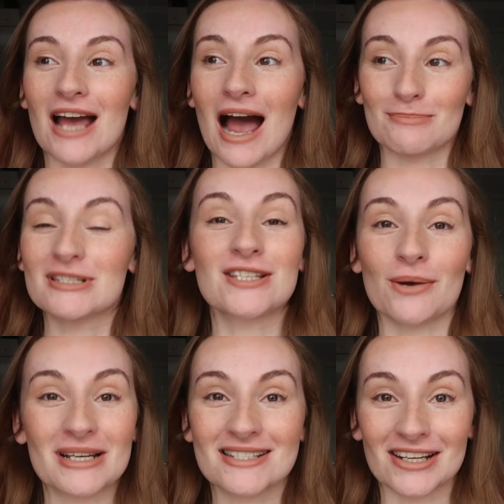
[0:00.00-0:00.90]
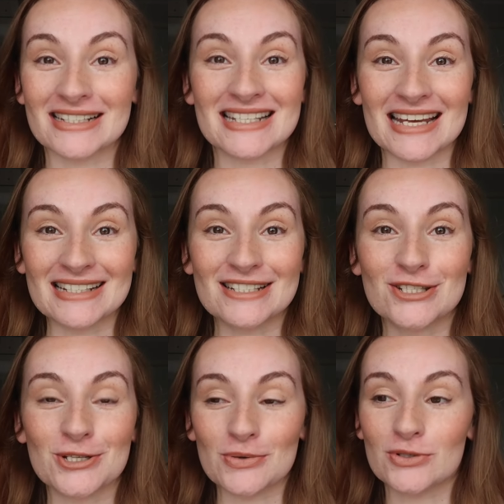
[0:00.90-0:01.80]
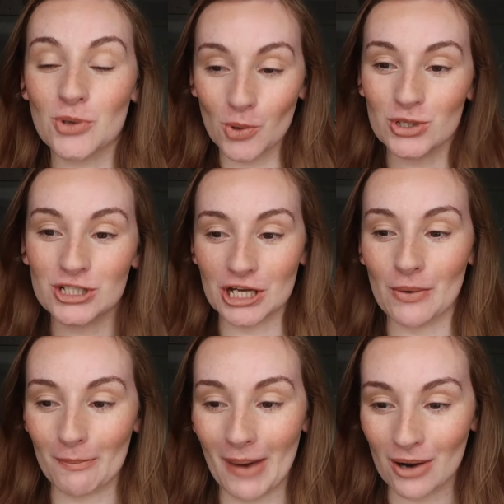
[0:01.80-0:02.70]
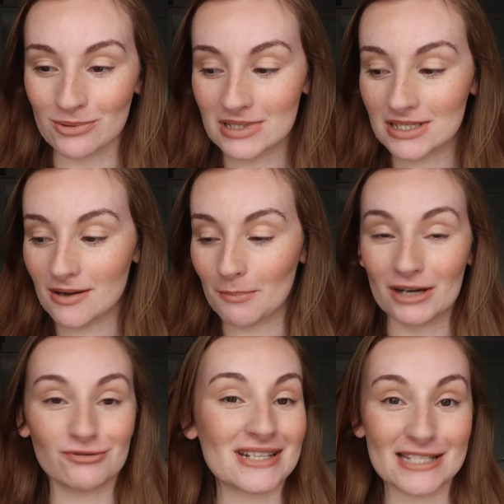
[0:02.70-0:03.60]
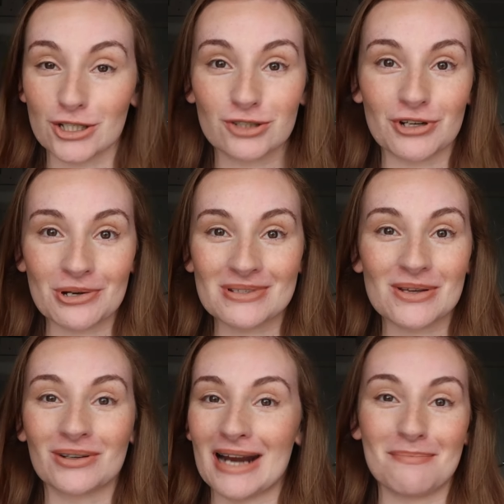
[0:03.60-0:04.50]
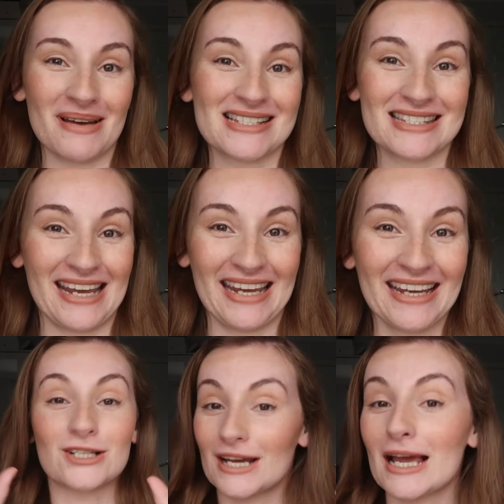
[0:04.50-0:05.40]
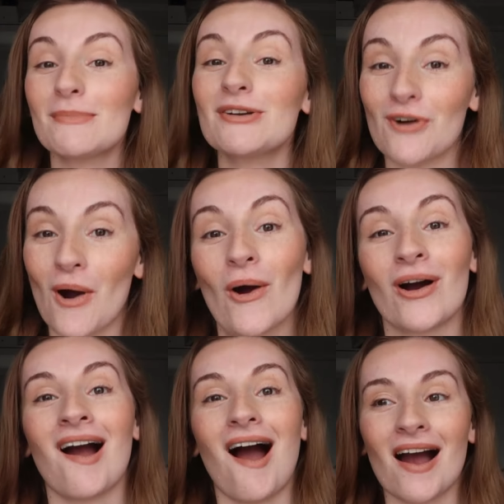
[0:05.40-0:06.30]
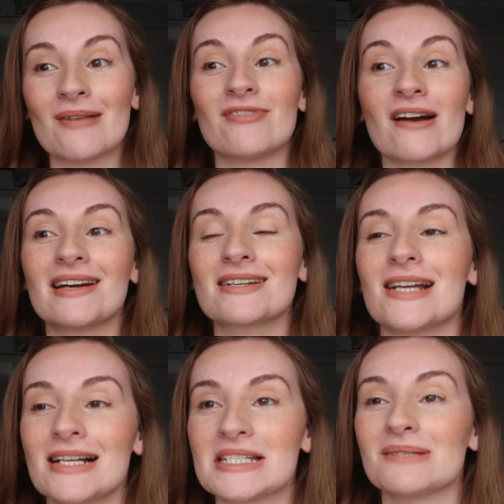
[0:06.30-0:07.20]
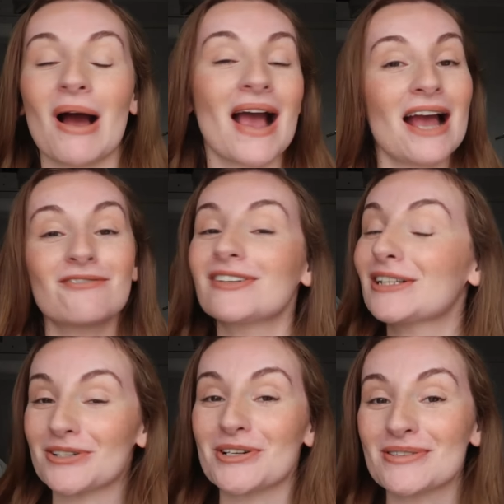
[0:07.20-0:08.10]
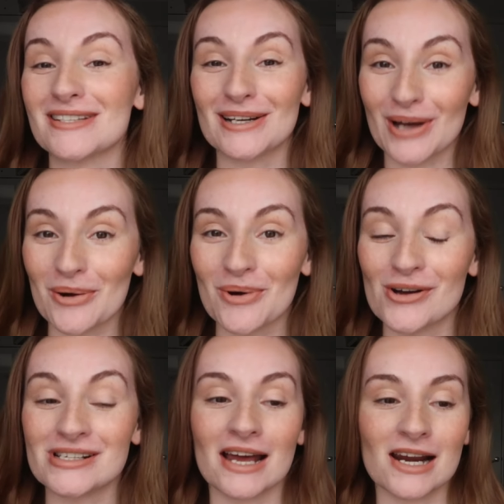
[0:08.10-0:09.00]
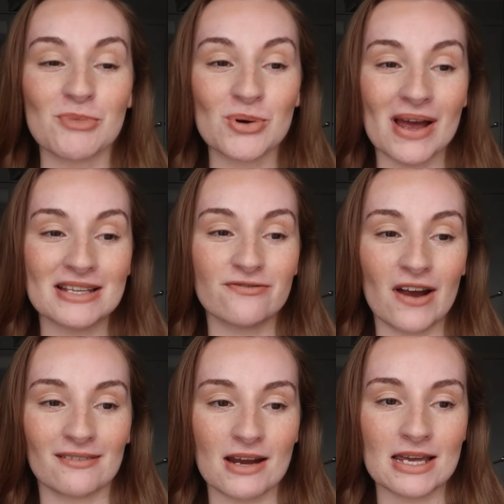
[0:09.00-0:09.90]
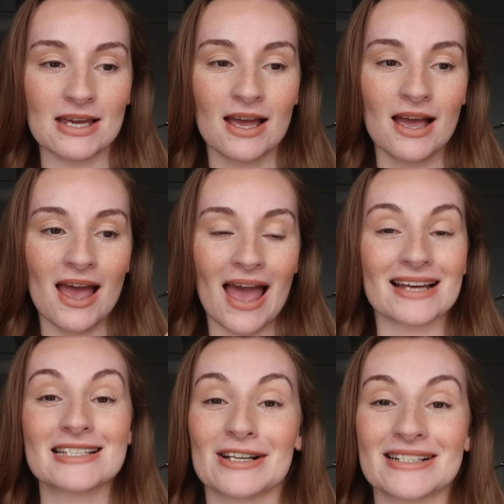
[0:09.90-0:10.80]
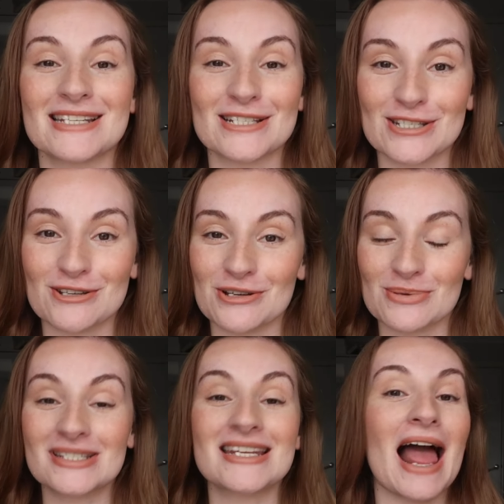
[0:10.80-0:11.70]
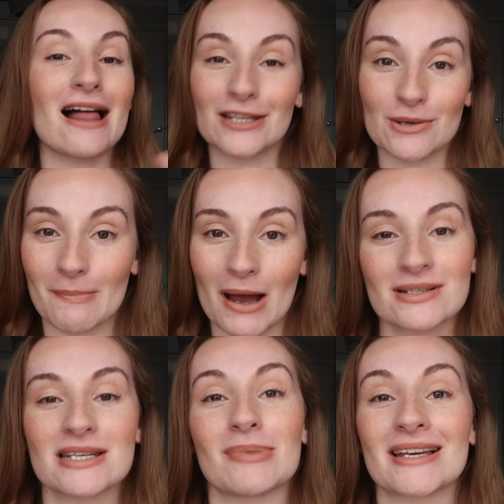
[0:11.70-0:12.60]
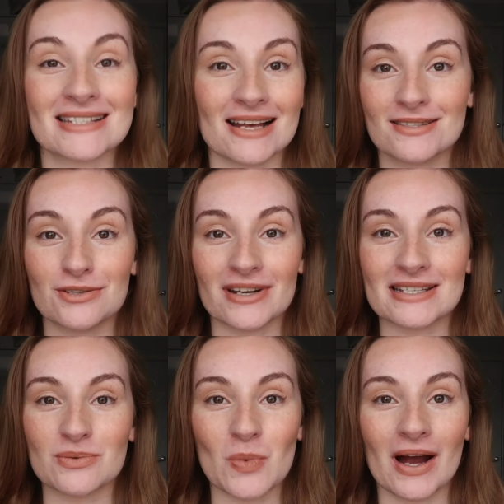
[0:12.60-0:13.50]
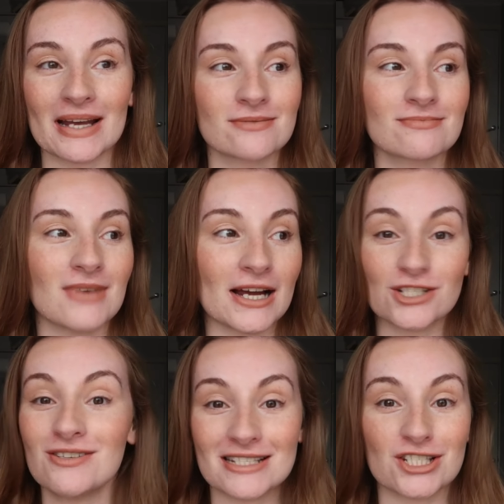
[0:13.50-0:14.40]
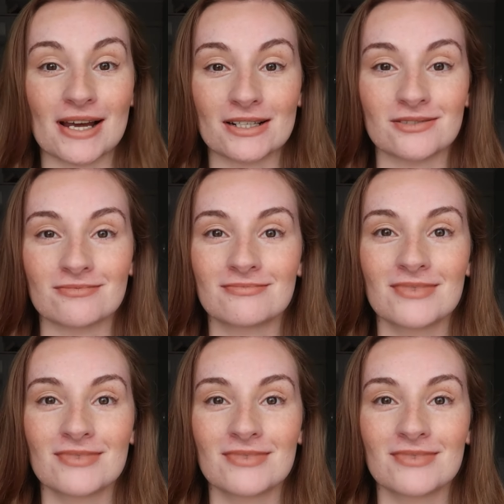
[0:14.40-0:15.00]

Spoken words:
I'm so excited to talk to you about my recent cruise on MSC. Now, don't get me wrong, I'm very excited about every cruise I go on, and I'm always very excited to tell you about it because that's the reason why I do this channel.